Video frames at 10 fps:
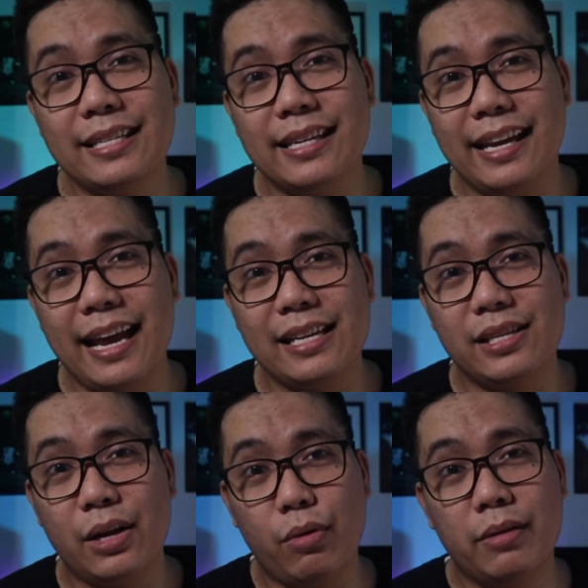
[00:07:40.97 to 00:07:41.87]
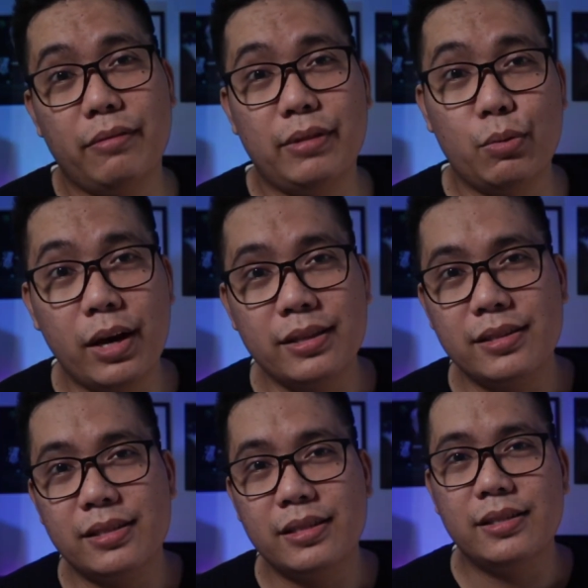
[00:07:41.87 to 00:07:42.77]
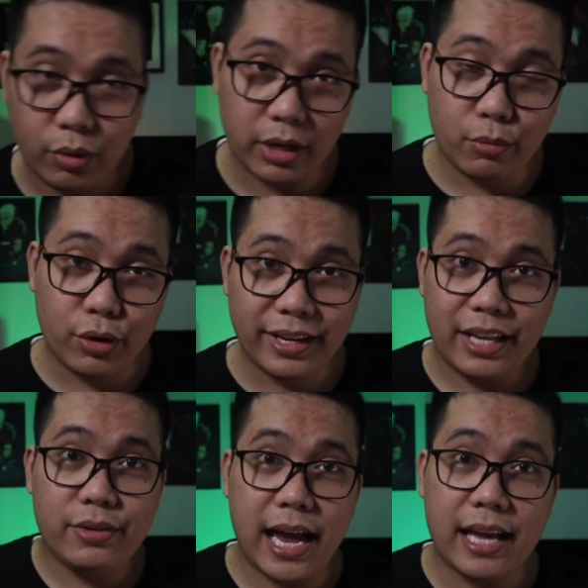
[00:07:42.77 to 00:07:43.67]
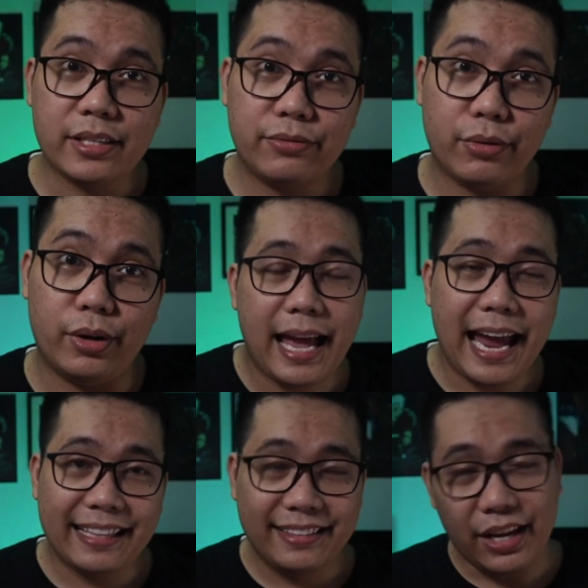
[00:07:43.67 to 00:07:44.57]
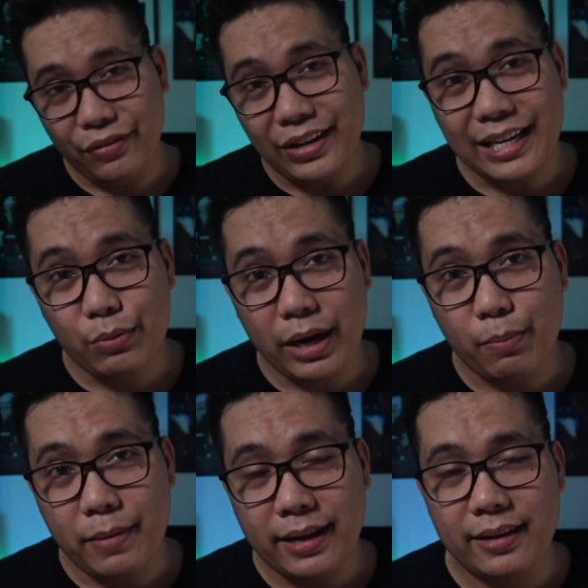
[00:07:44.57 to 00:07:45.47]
It has a 150 watts. What more can you ask for? I definitely recommend